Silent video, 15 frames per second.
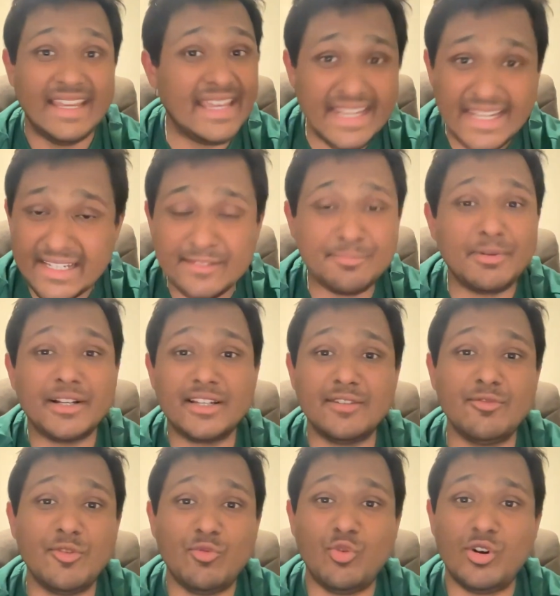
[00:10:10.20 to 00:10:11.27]

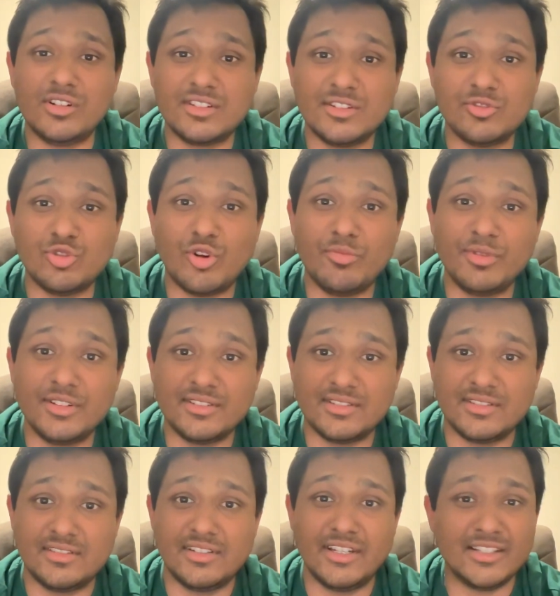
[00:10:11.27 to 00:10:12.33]
Irrespective of what the job
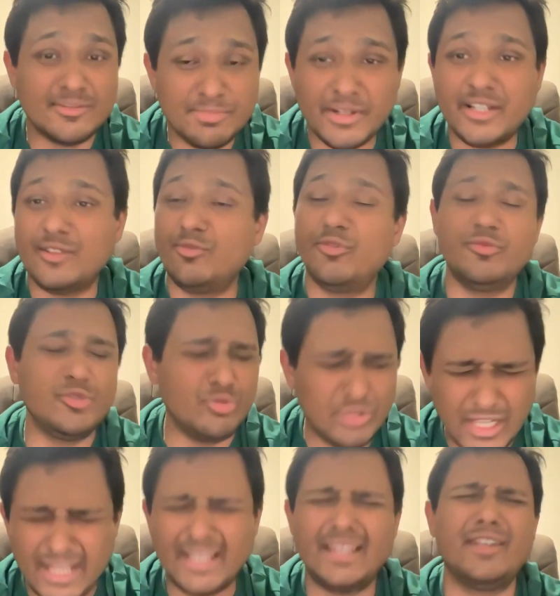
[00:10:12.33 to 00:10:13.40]
is, irrespective of you
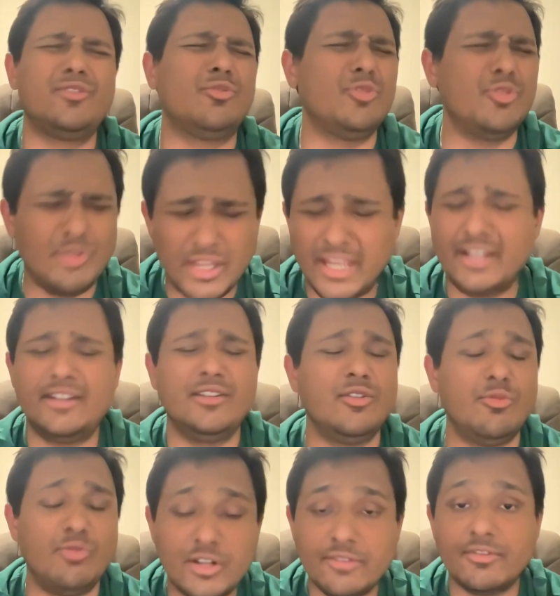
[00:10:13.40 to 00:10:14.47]
like it or you hate it
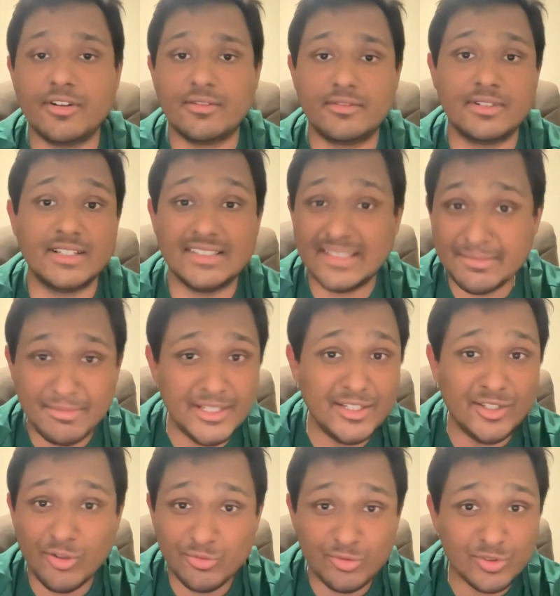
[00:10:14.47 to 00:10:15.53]
or whatever, doesn't mean
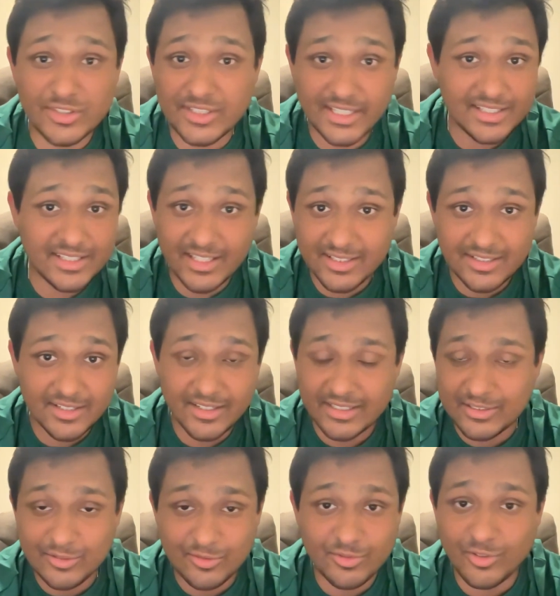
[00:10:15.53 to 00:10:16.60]
you have to stay there the
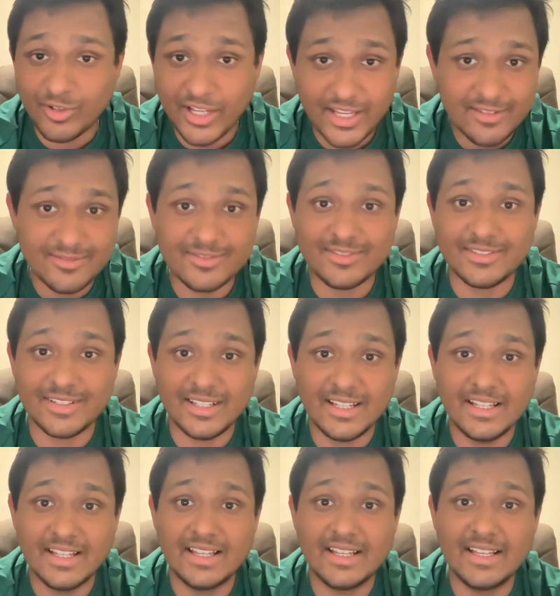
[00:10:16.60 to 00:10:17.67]
rest of your life.
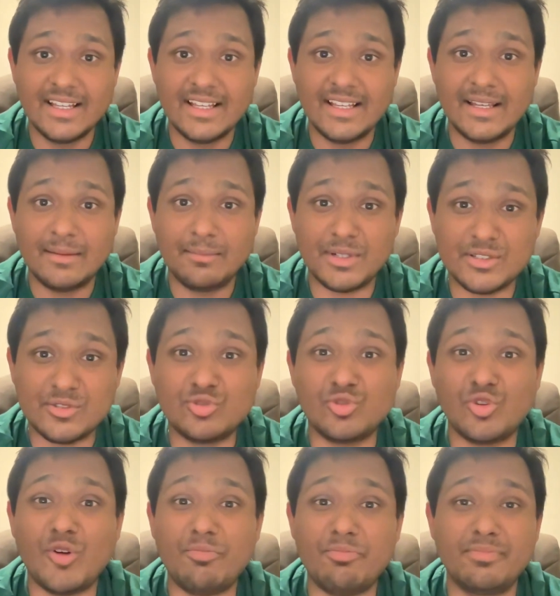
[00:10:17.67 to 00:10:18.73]
But
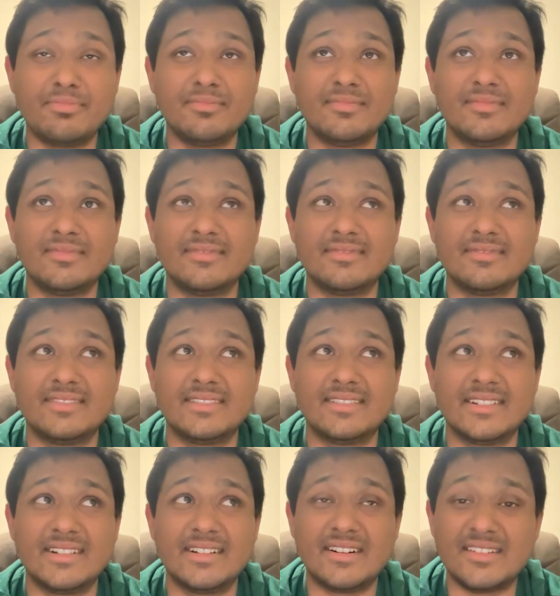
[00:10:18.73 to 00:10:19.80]
stop
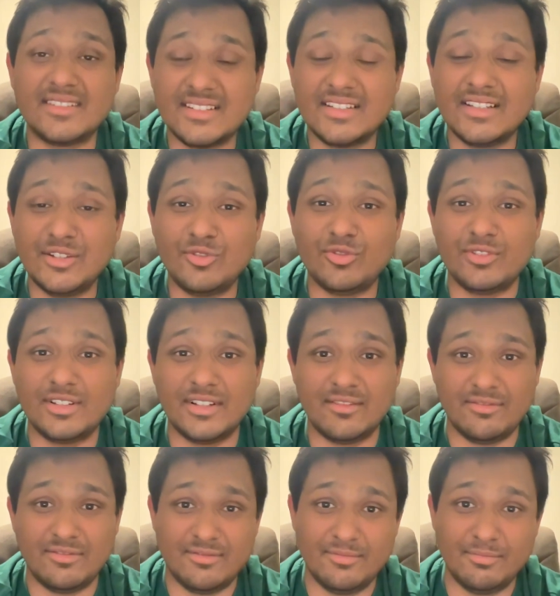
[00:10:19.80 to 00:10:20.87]
cursing
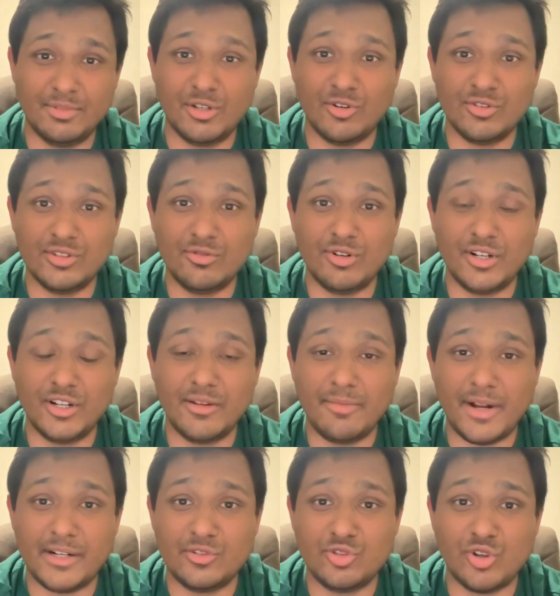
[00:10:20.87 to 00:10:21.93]
yourself because you are in a
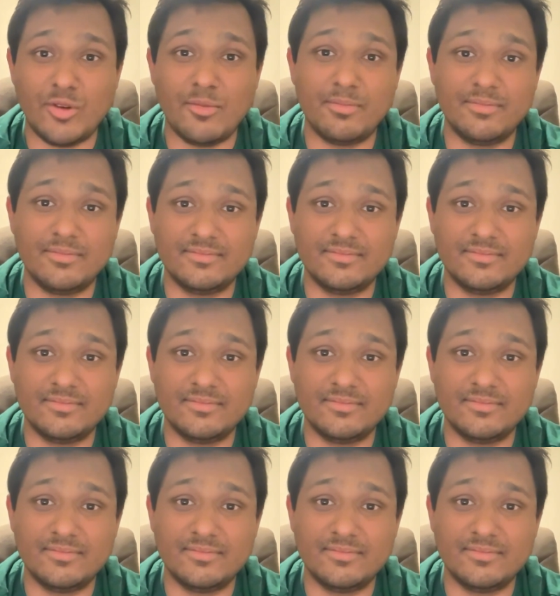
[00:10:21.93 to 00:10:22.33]
bad job